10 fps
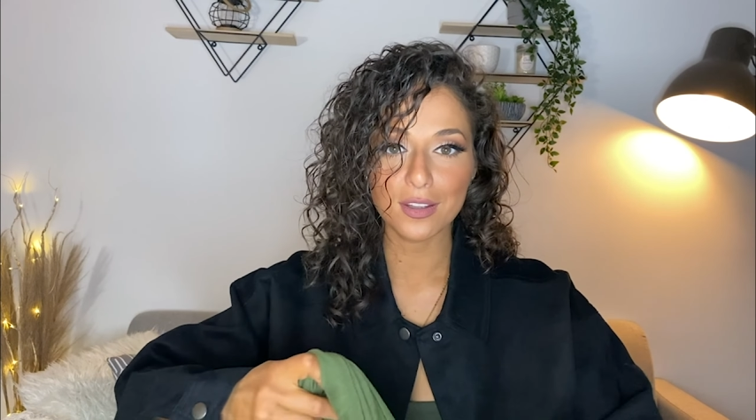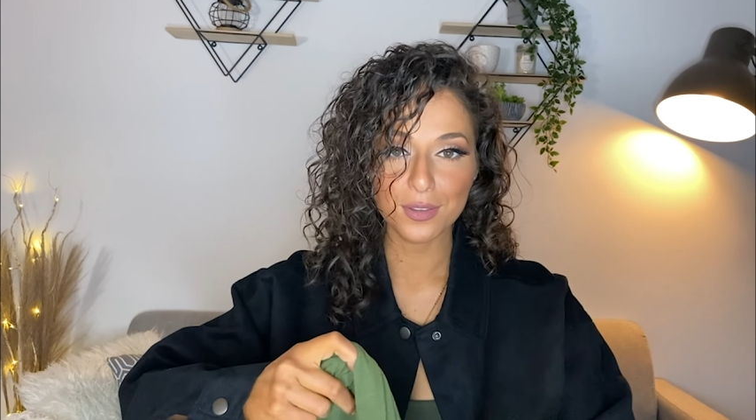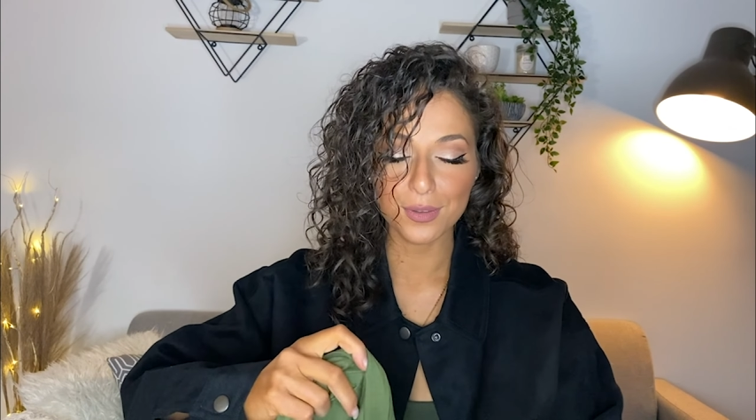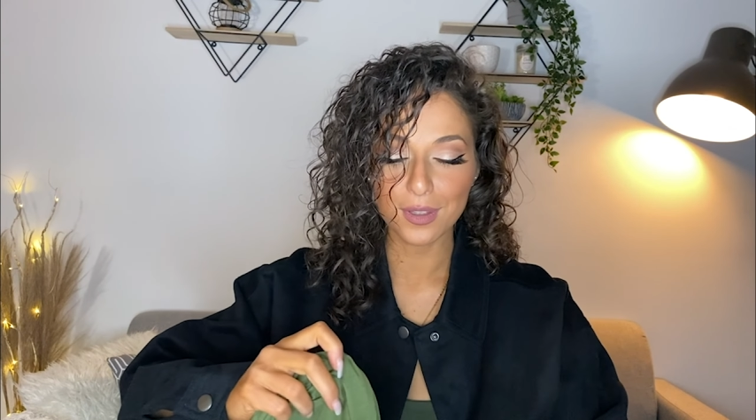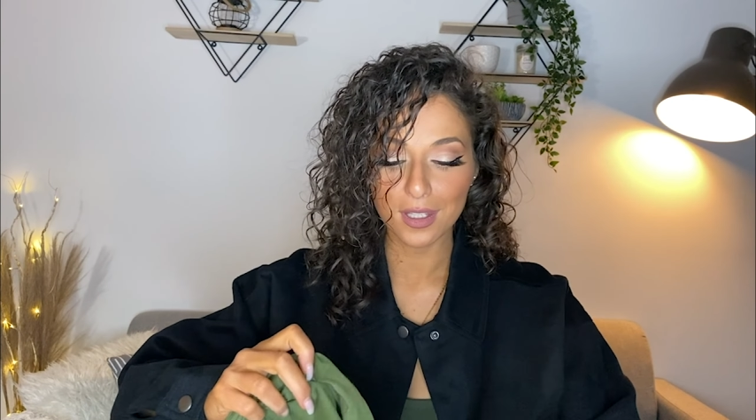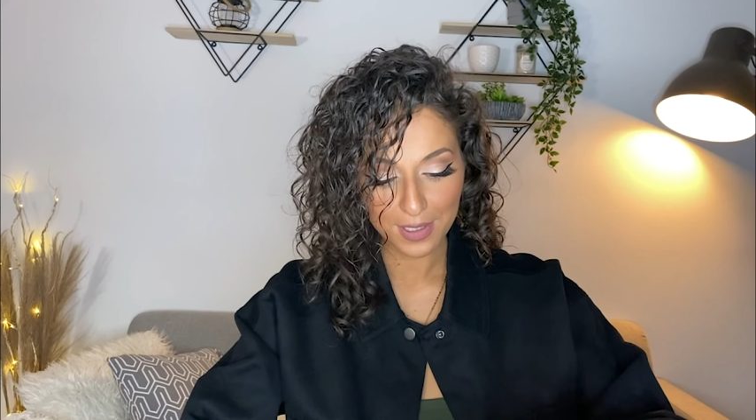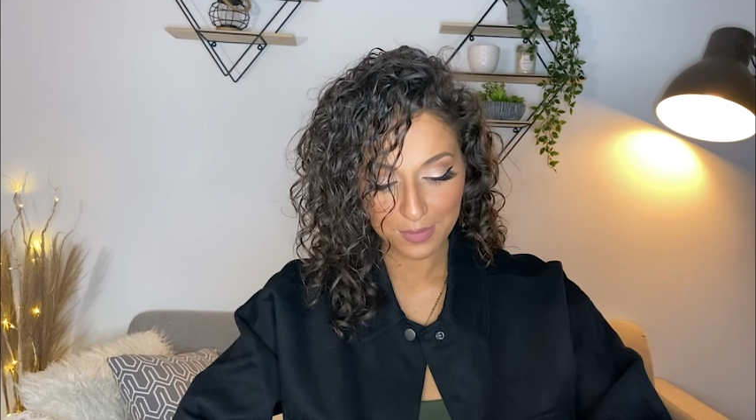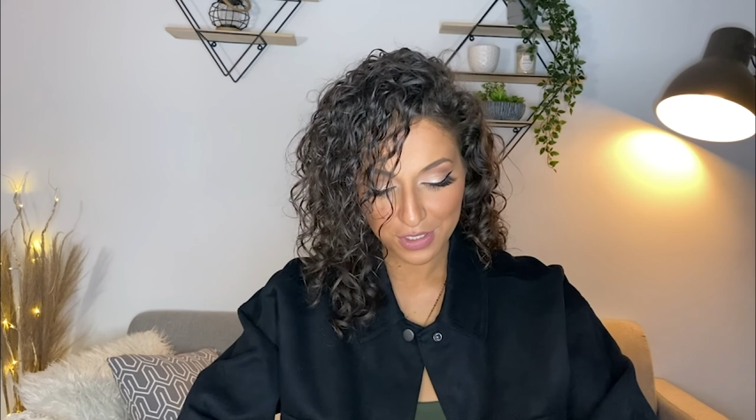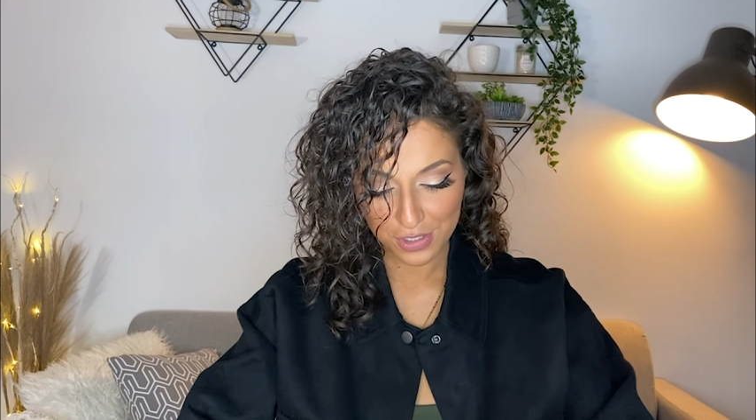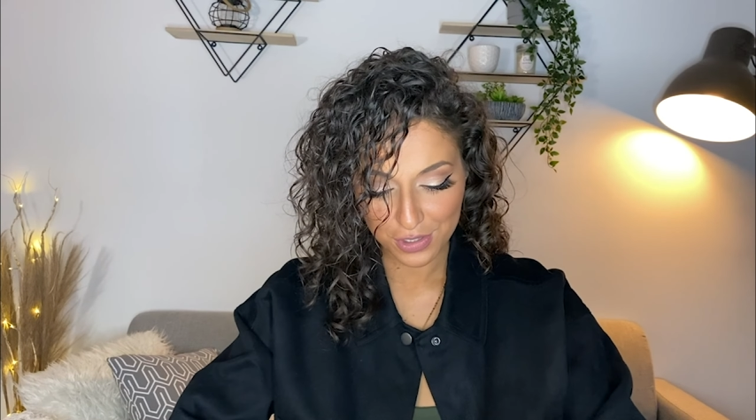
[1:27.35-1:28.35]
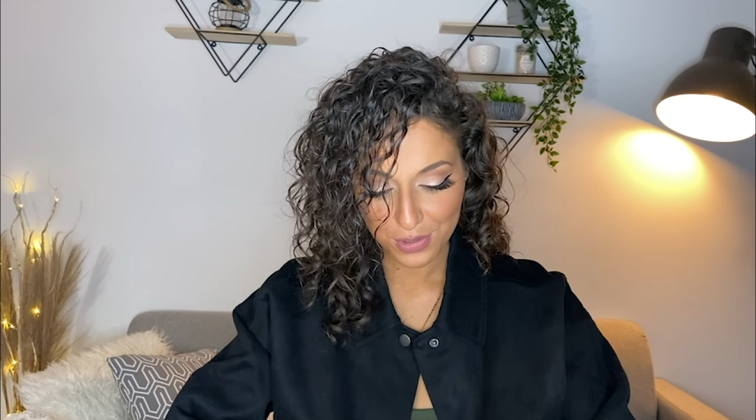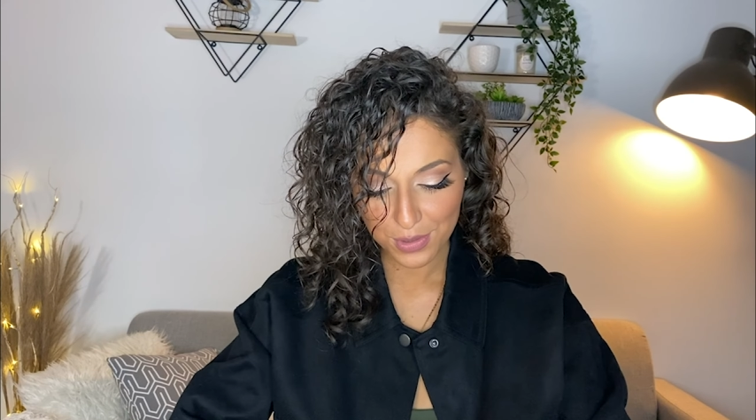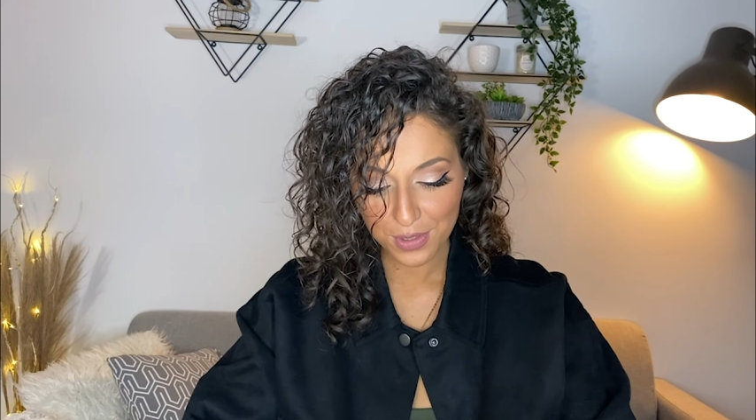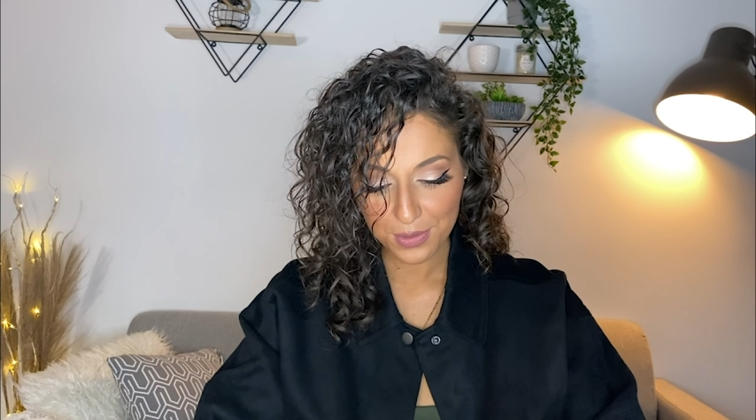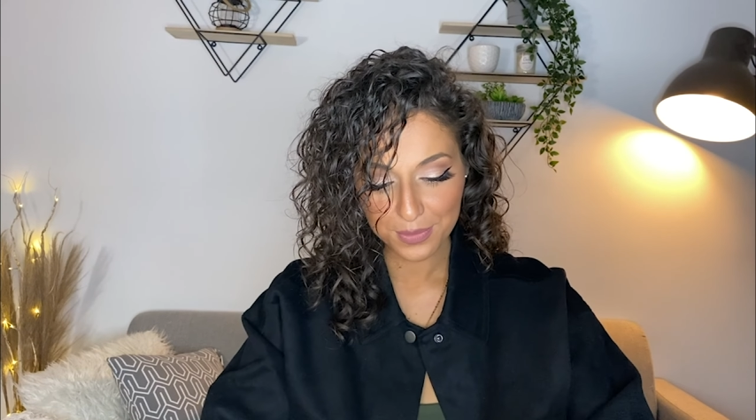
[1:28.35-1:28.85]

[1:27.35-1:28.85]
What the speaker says: and too thick. Let me just show you.